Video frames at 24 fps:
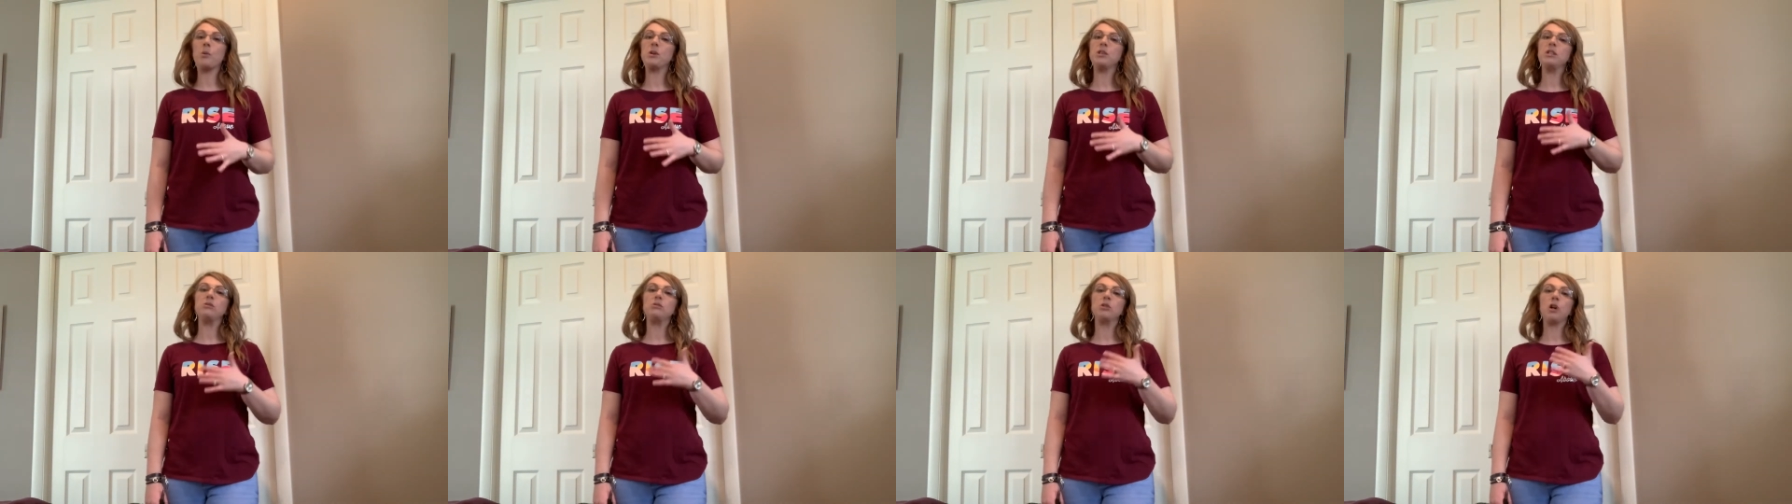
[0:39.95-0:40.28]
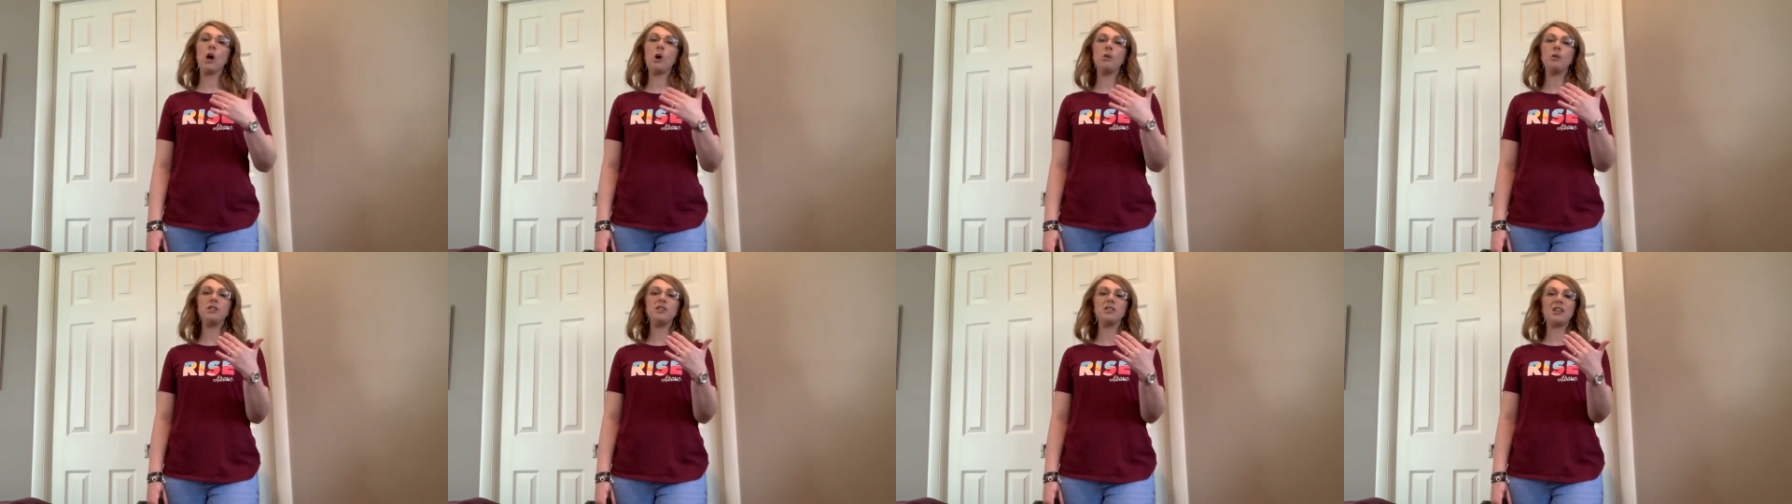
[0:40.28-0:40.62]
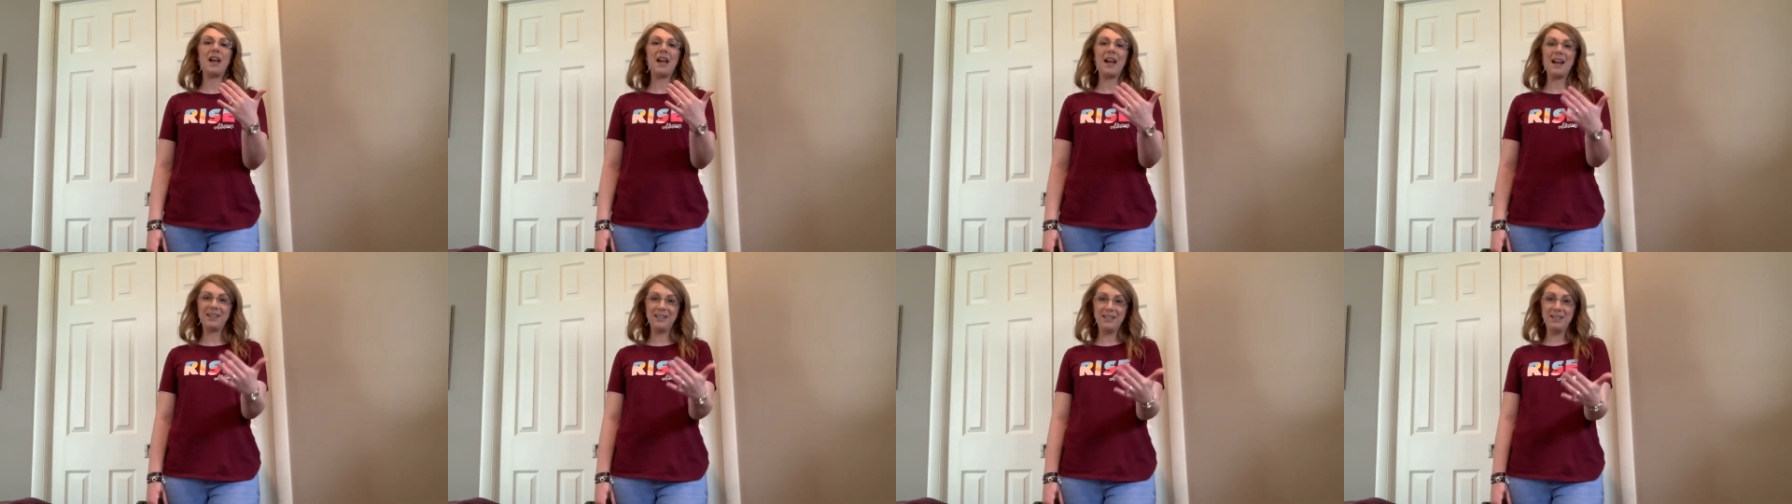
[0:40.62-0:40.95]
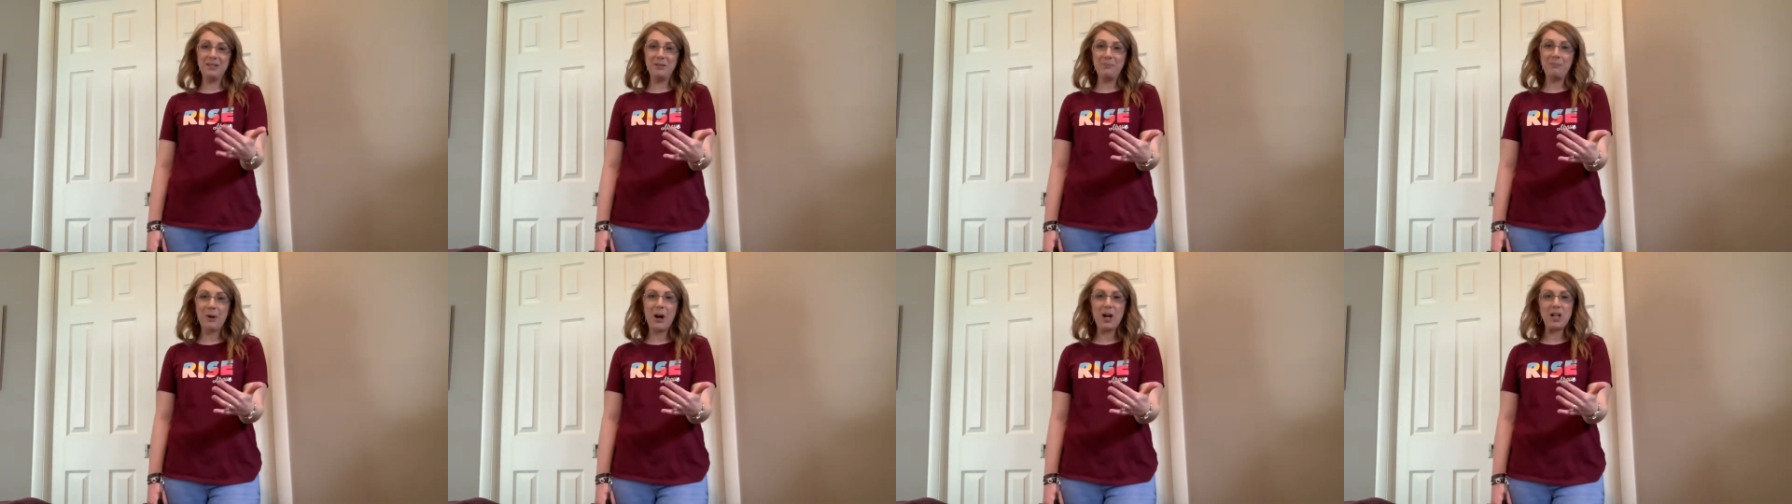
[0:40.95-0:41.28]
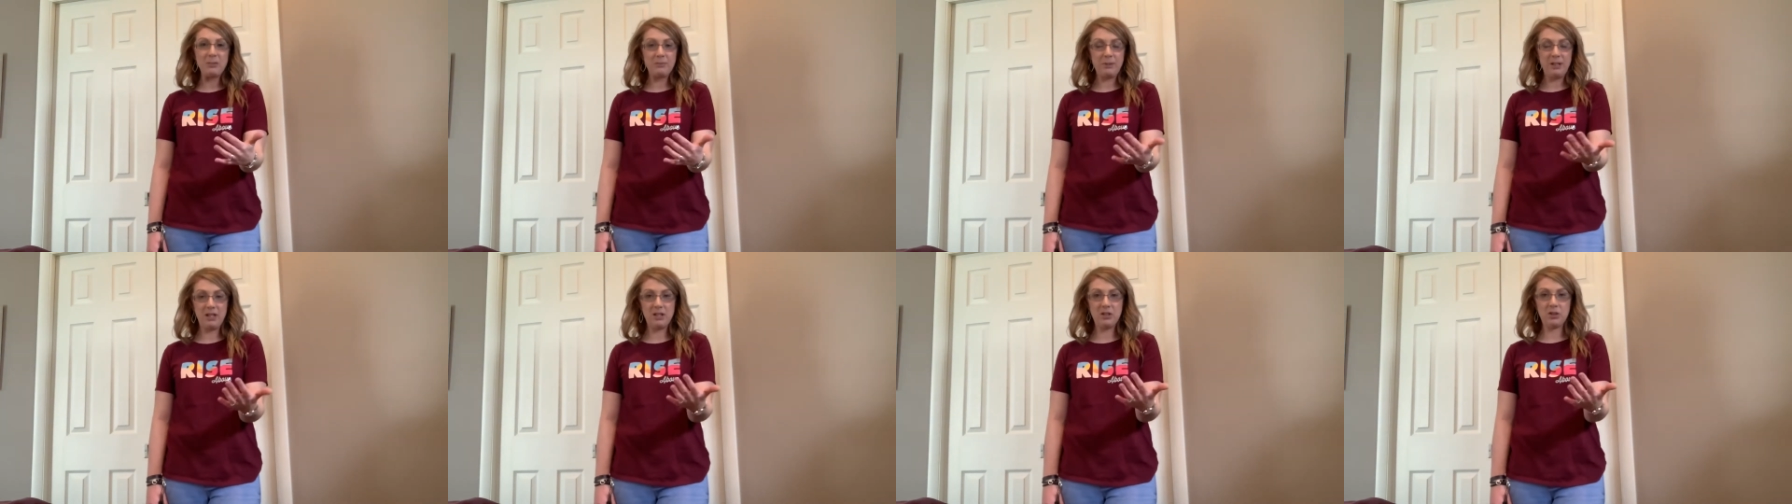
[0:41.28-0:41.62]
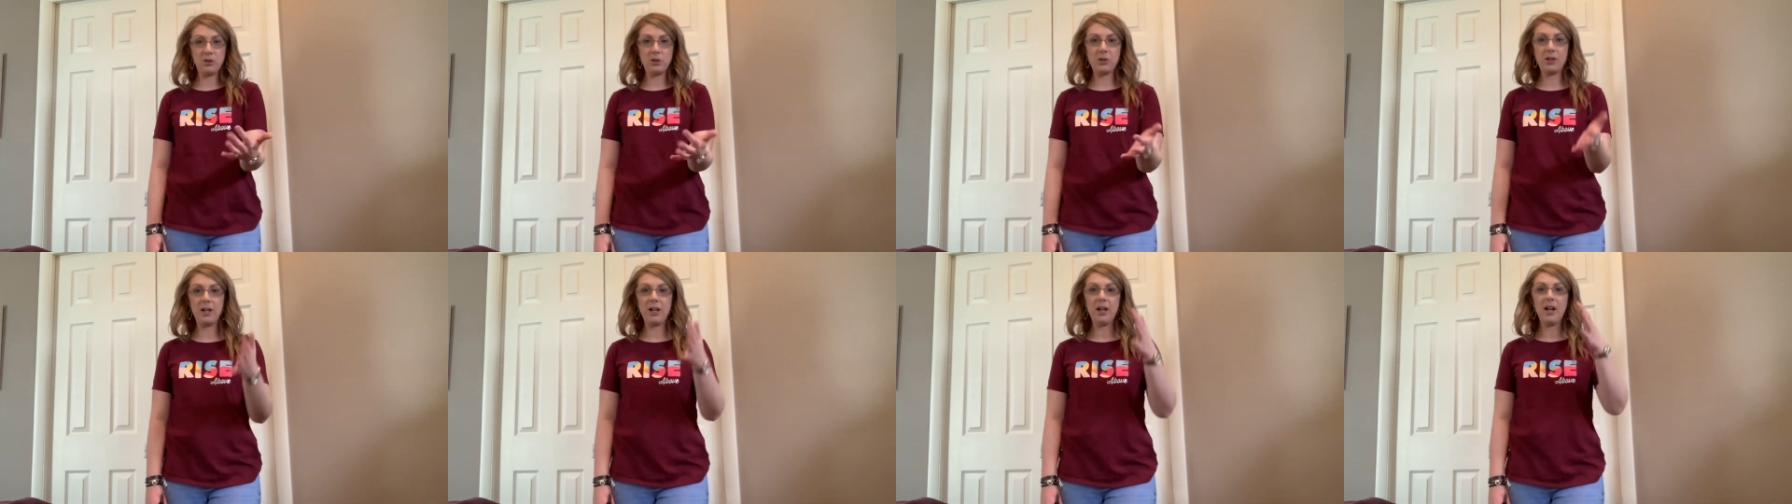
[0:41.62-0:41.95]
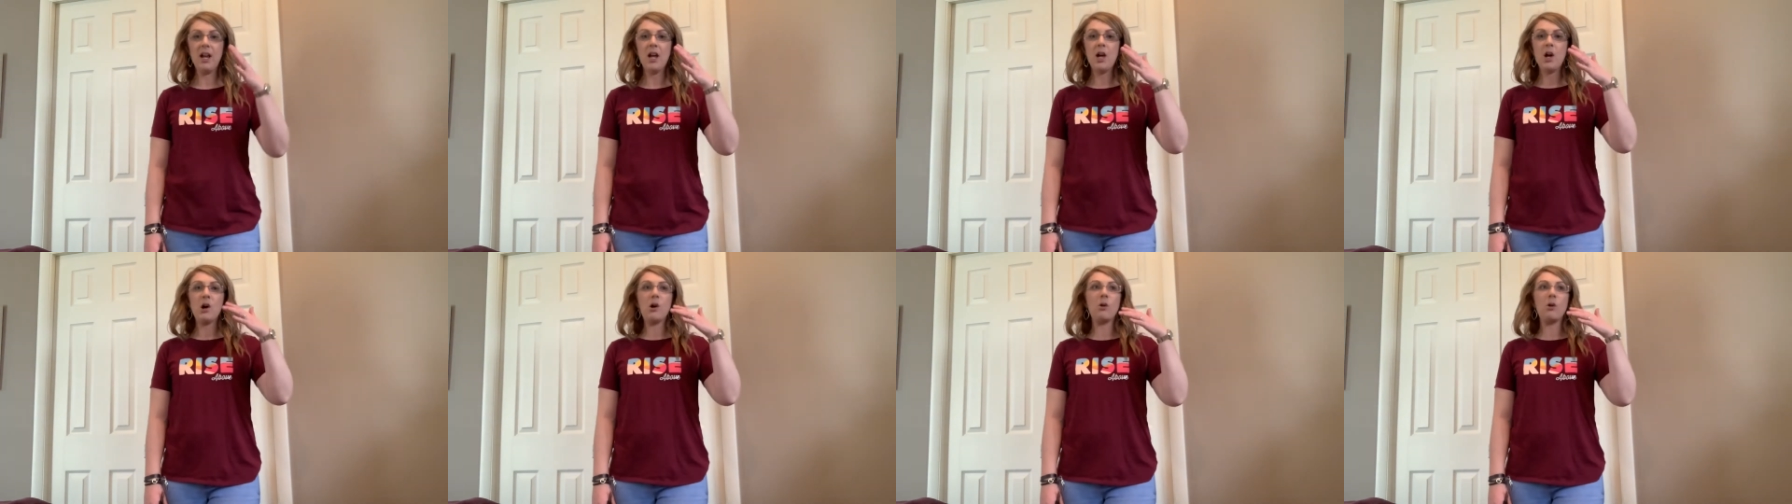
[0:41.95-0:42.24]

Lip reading: when you go into any department store